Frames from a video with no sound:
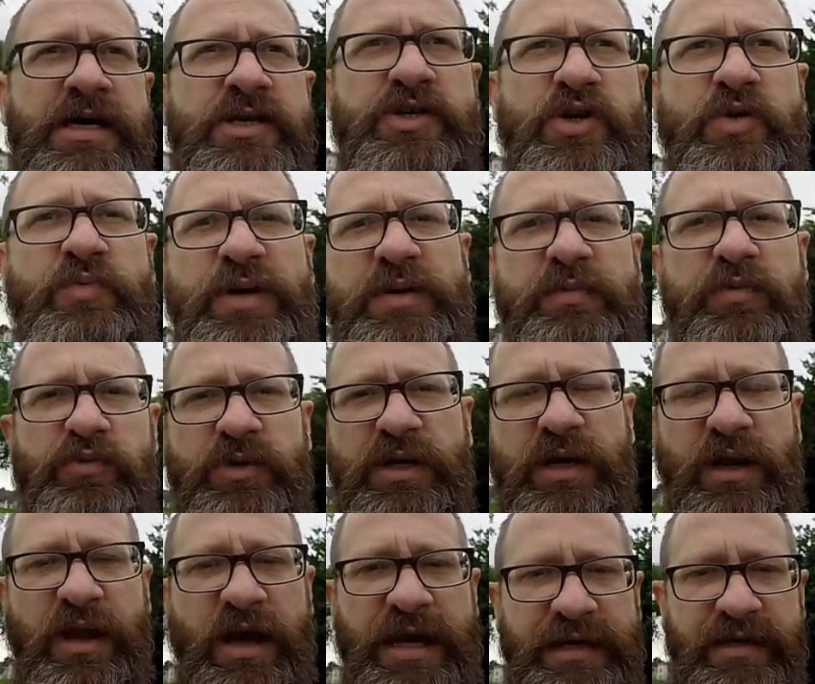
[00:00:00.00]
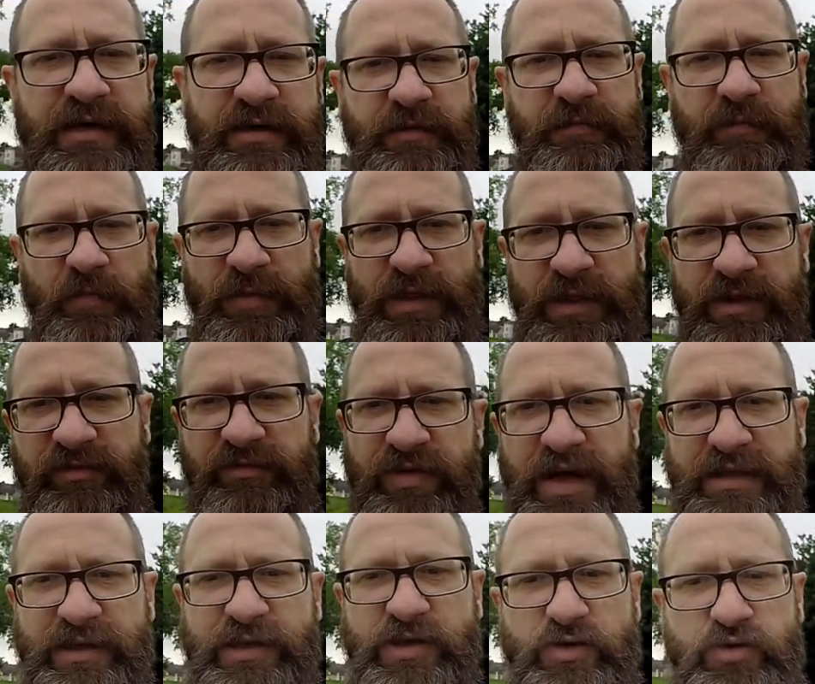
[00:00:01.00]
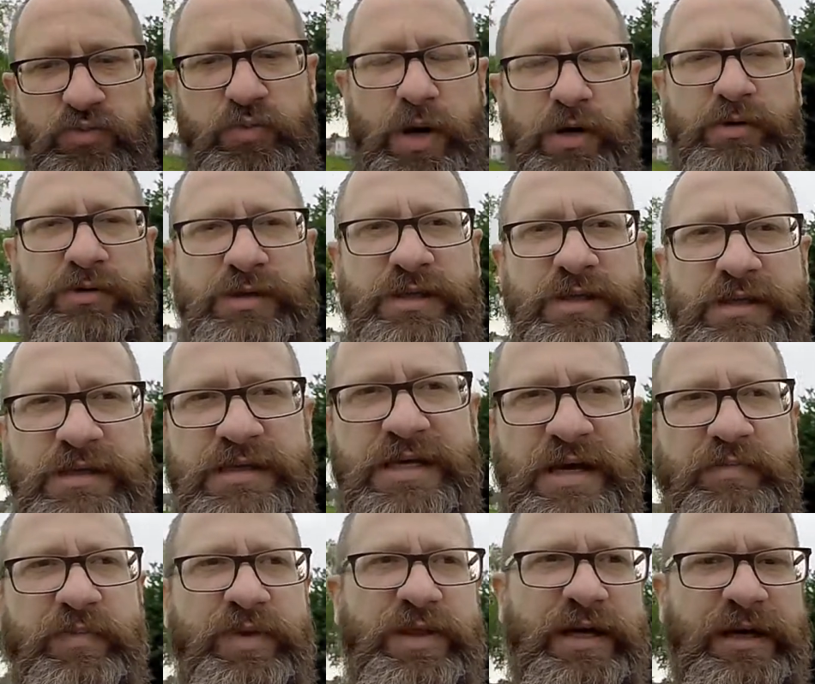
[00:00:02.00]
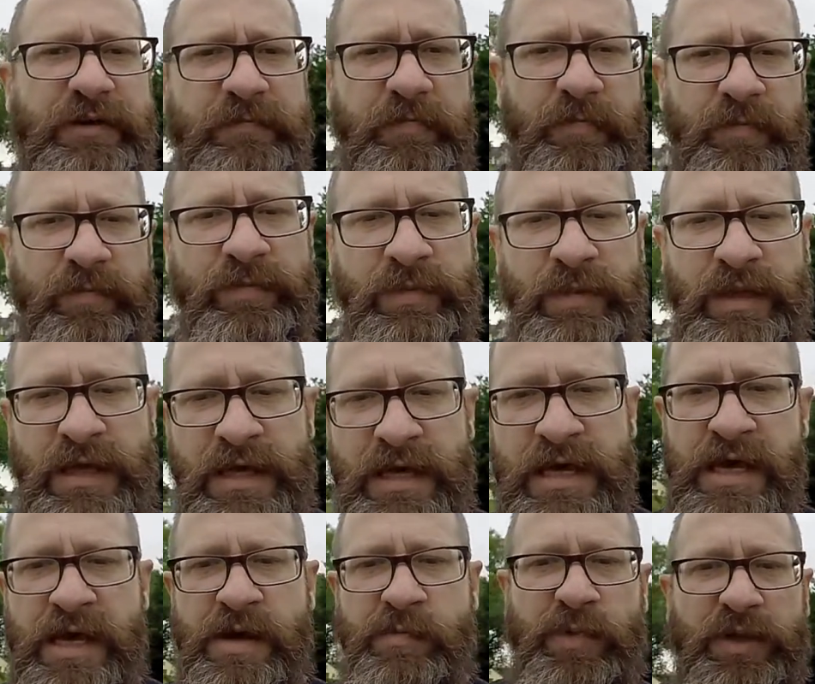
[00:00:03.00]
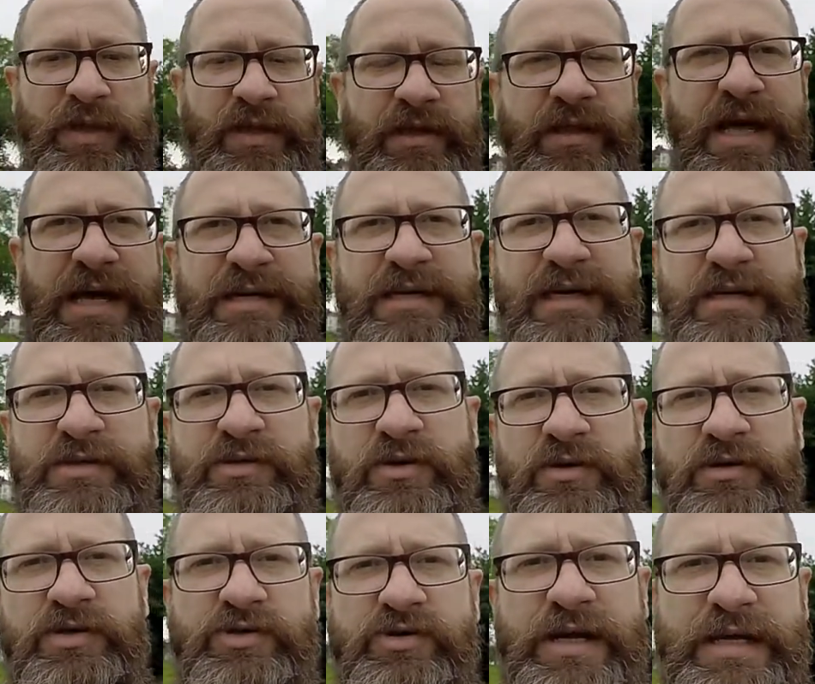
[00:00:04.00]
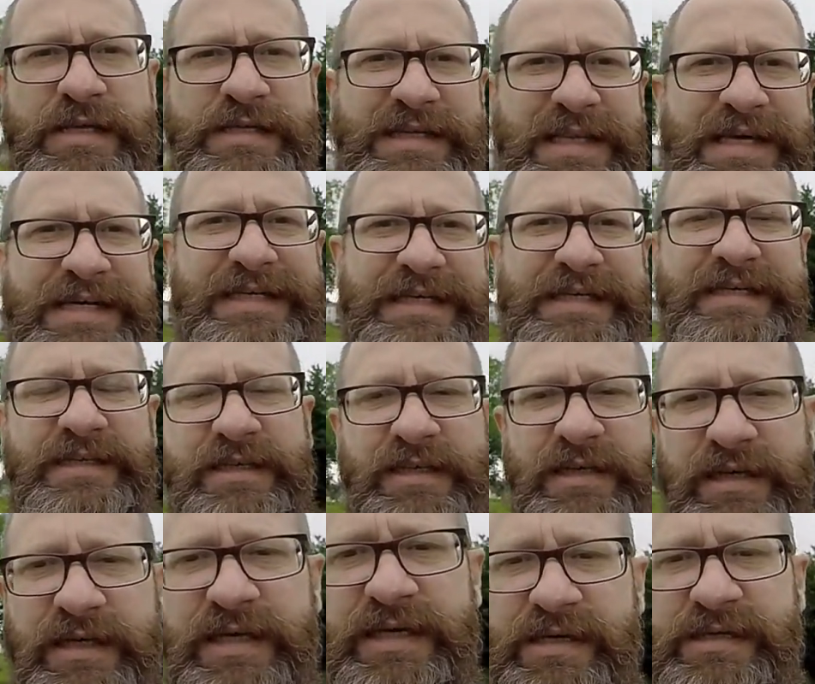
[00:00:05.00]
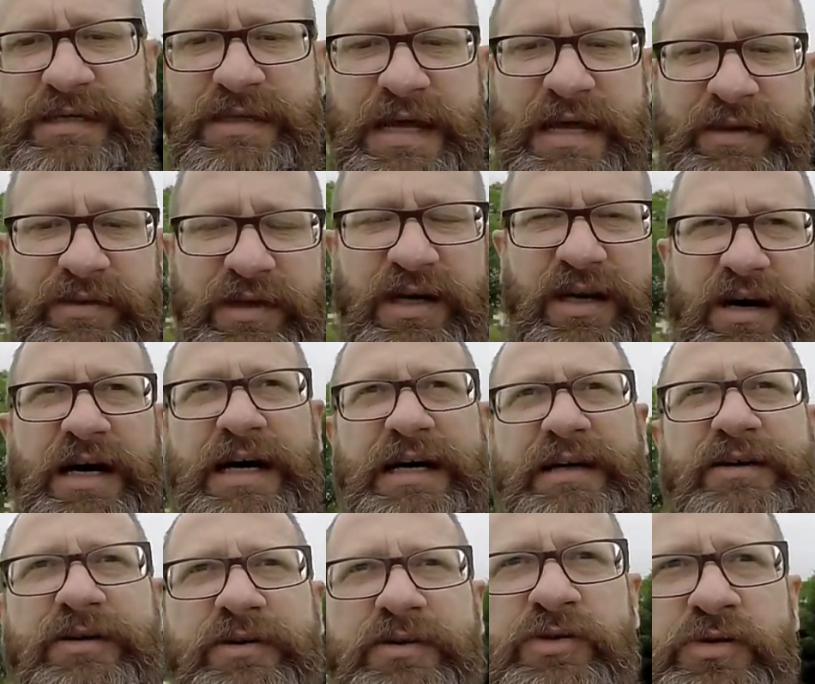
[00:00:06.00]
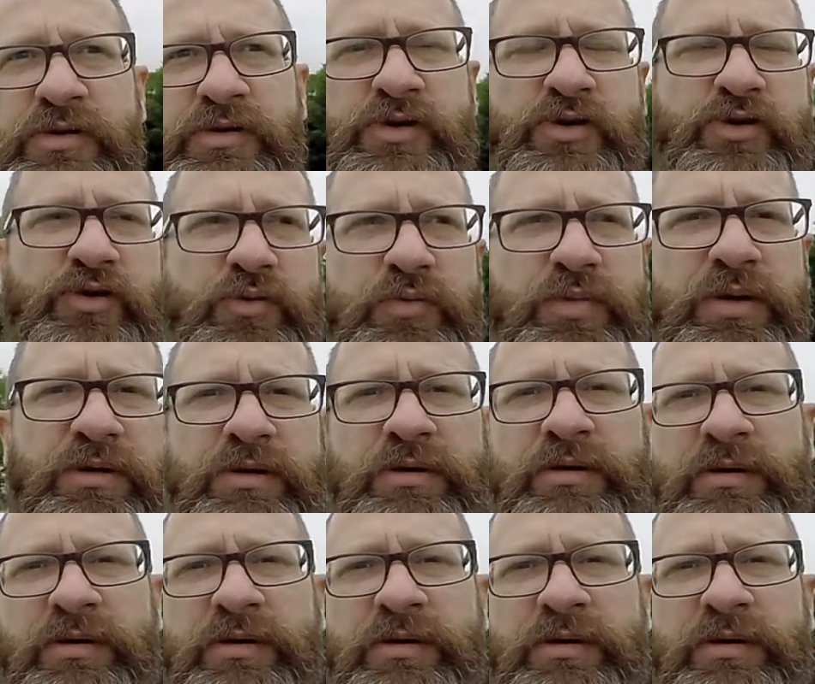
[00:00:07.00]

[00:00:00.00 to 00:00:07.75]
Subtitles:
So people would like the fact that you posted something, but that does not translate into clicks down the line on YouTube.